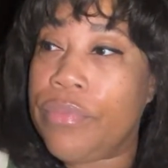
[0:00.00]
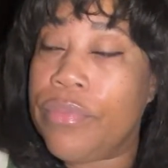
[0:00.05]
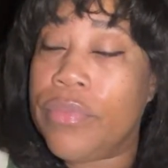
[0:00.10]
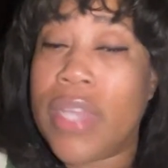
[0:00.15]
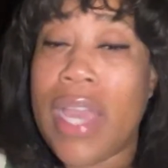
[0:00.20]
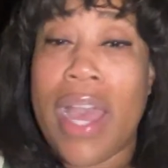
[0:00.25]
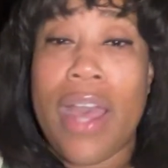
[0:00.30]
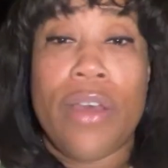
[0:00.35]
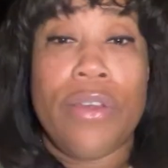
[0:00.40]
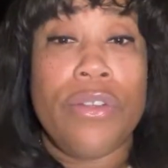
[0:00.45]

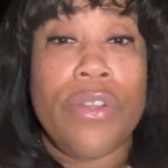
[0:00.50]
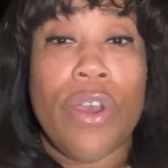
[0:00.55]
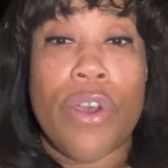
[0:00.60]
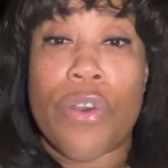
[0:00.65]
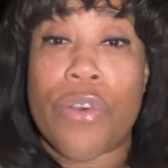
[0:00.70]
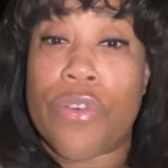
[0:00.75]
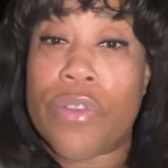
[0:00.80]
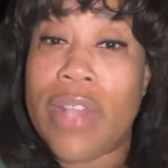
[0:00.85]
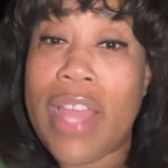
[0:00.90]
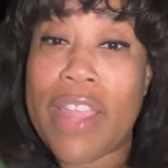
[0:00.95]
I don't
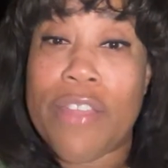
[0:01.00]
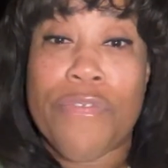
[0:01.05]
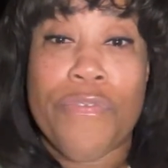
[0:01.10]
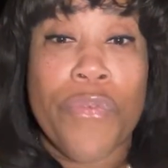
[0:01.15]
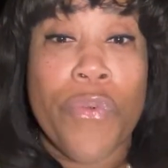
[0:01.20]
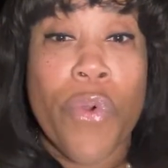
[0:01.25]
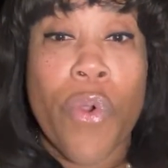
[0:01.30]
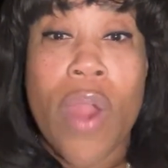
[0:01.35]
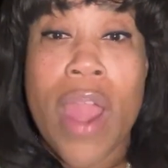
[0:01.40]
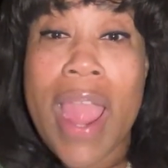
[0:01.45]
know, like
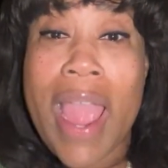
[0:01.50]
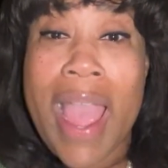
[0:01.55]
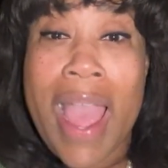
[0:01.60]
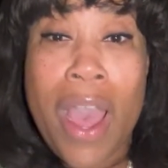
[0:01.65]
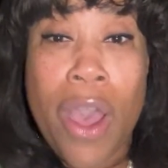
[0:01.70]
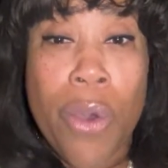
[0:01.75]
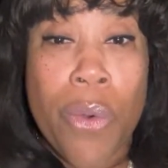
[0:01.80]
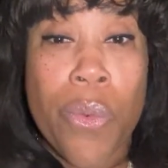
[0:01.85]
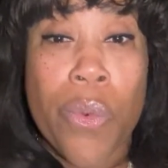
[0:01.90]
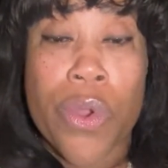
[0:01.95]
4
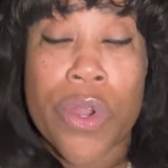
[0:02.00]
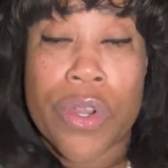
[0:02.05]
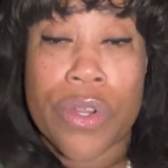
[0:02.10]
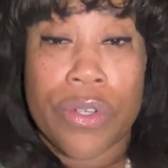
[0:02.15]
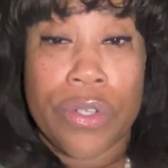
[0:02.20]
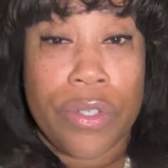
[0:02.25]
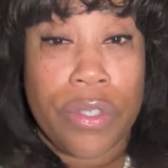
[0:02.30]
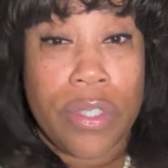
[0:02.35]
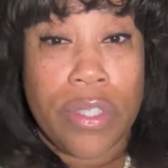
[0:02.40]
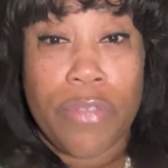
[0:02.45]

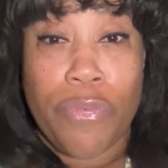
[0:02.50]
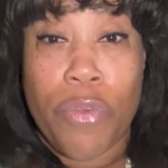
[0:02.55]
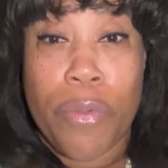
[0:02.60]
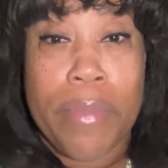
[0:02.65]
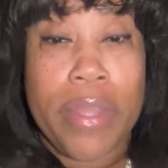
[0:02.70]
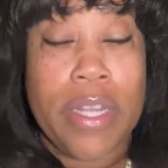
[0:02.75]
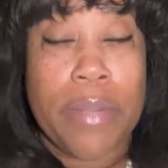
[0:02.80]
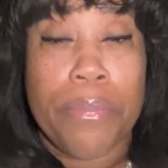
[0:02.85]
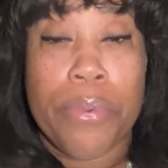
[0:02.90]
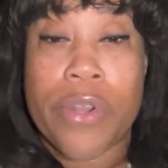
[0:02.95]
hours for
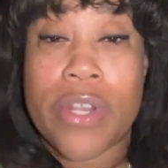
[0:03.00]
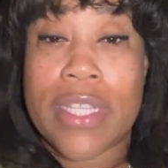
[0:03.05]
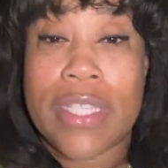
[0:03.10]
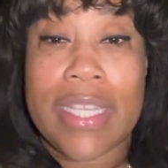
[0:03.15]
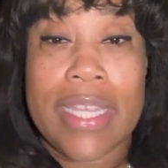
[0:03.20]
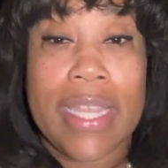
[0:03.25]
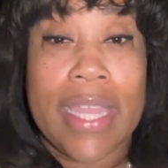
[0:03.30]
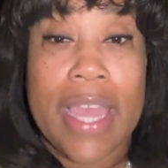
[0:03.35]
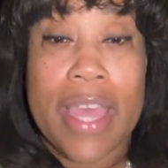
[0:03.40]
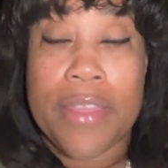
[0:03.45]
me to put it
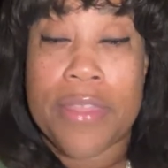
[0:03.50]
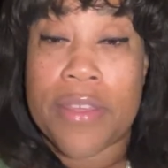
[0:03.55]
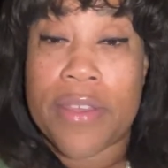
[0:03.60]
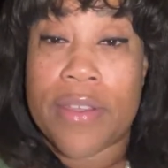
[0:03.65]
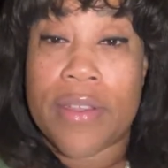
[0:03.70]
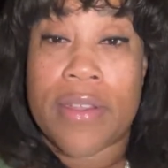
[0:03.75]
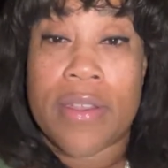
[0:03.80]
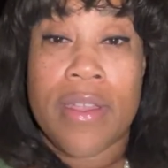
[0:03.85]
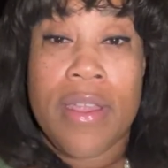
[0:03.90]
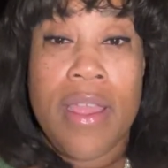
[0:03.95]

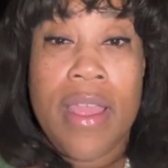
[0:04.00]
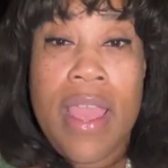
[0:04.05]
together.